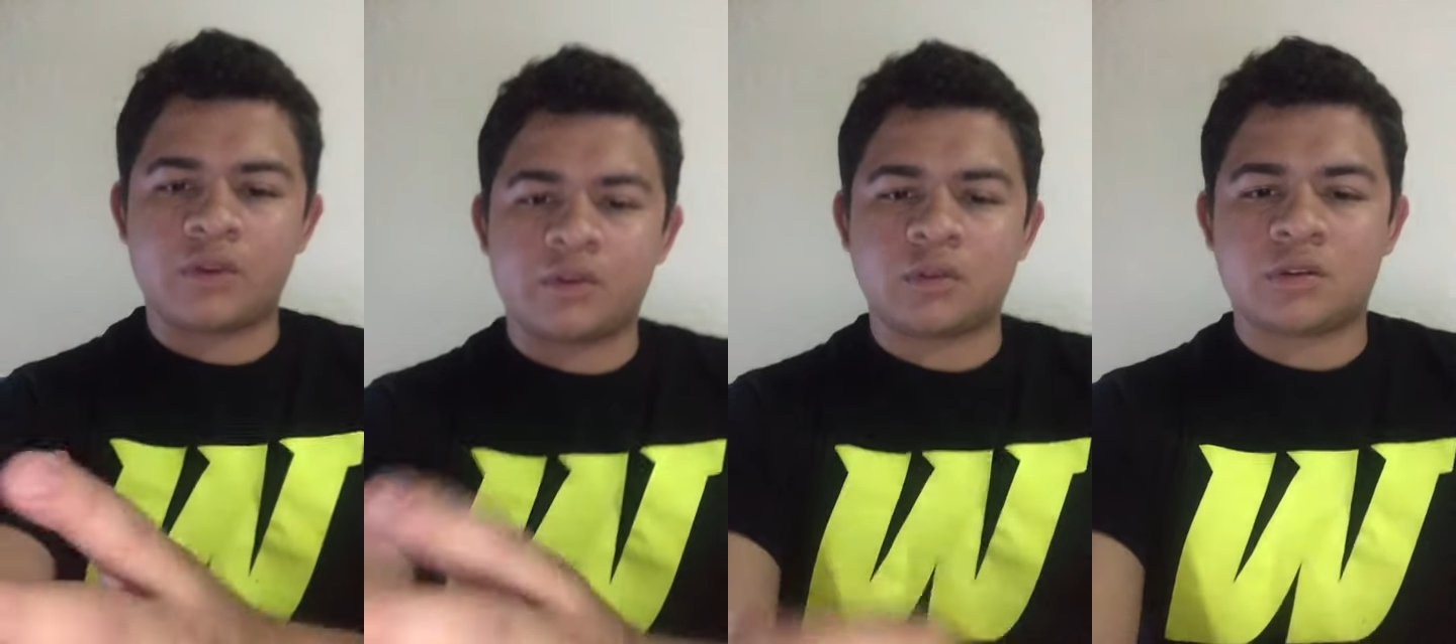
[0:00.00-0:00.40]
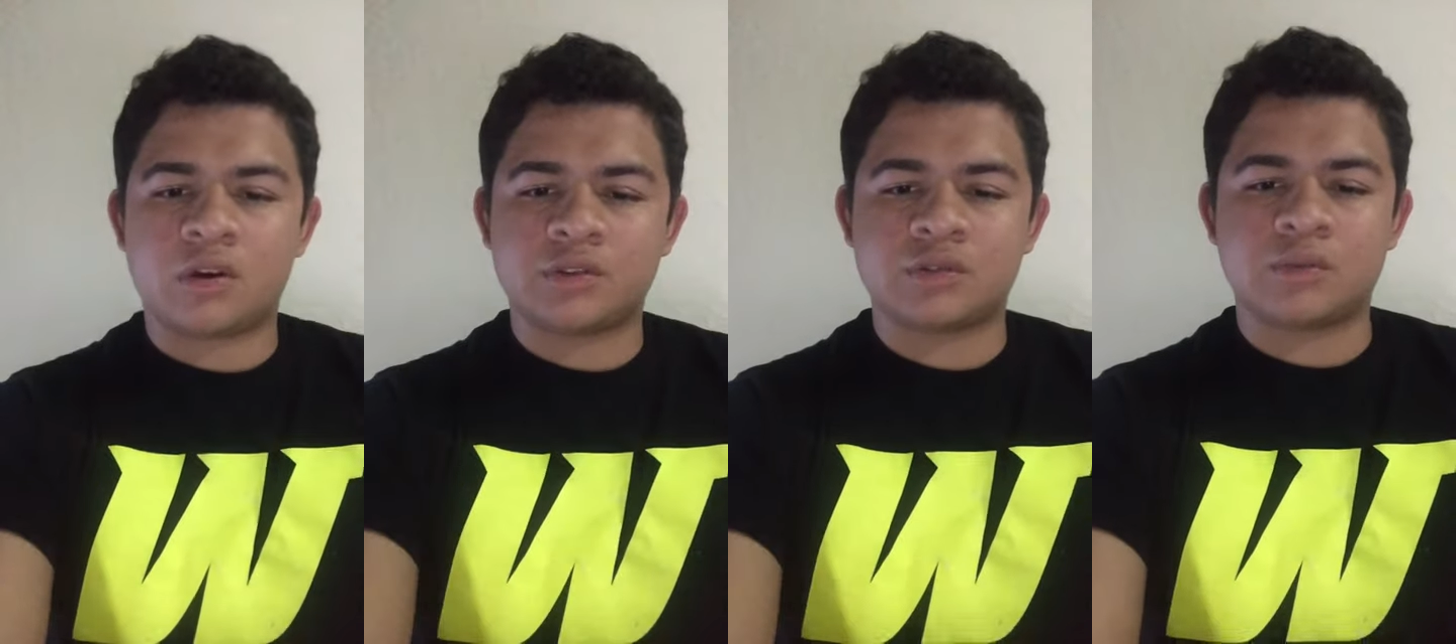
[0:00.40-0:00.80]
other
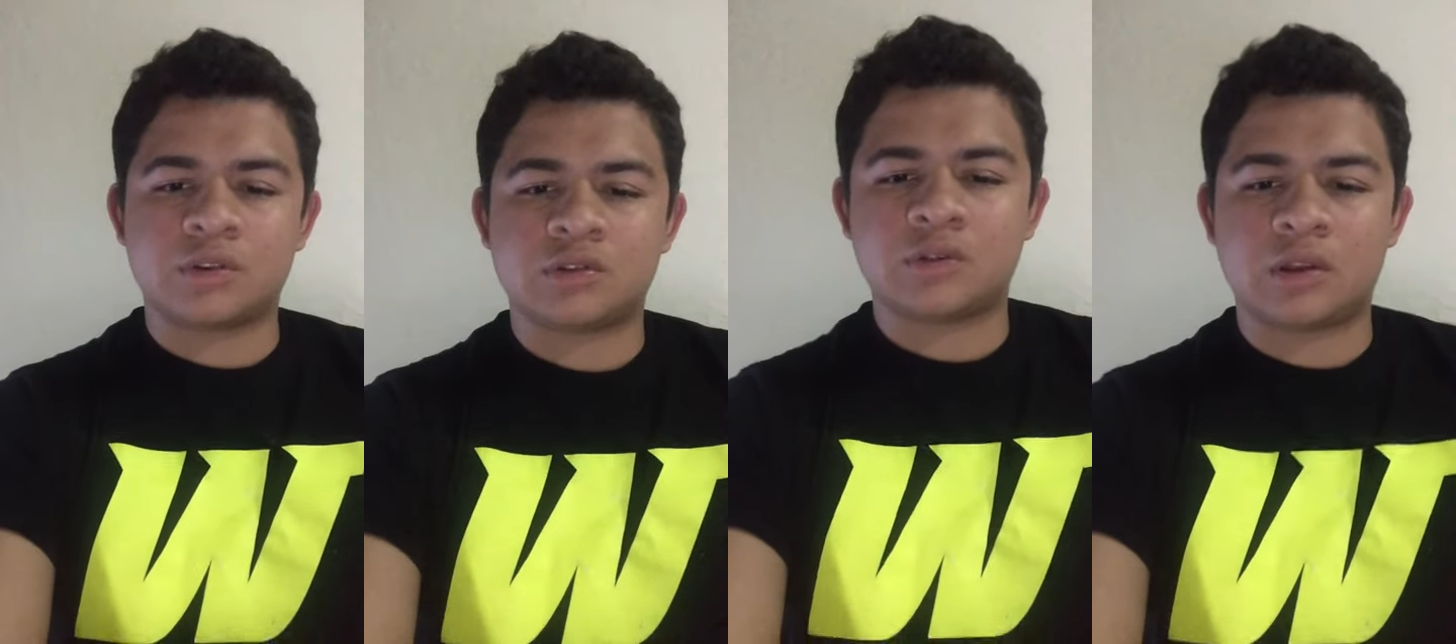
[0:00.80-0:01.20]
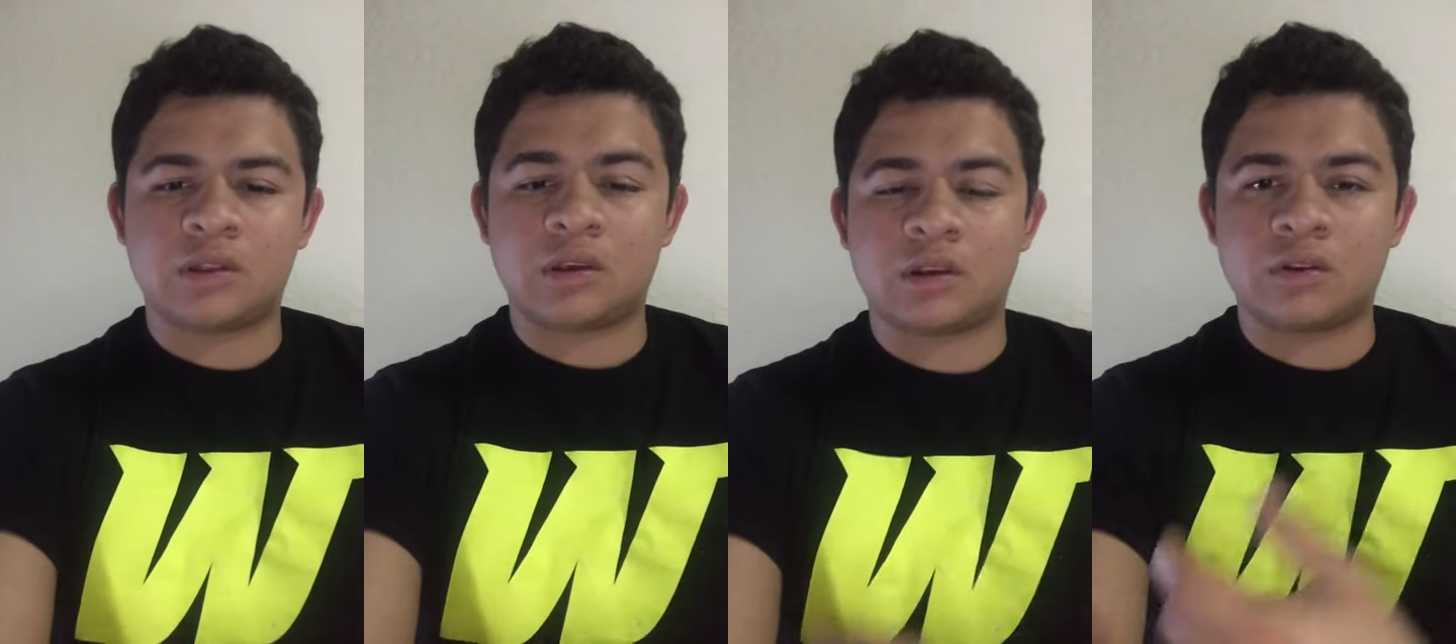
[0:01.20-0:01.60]
customers so that
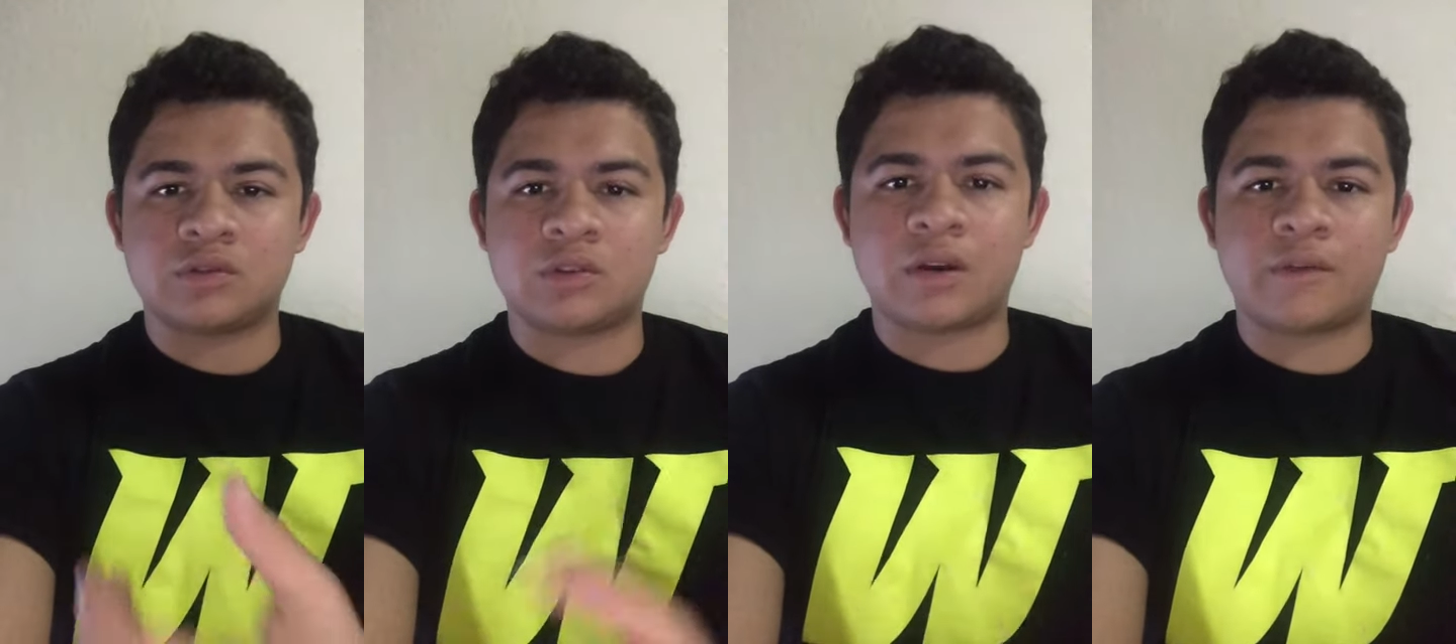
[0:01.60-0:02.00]
they can also have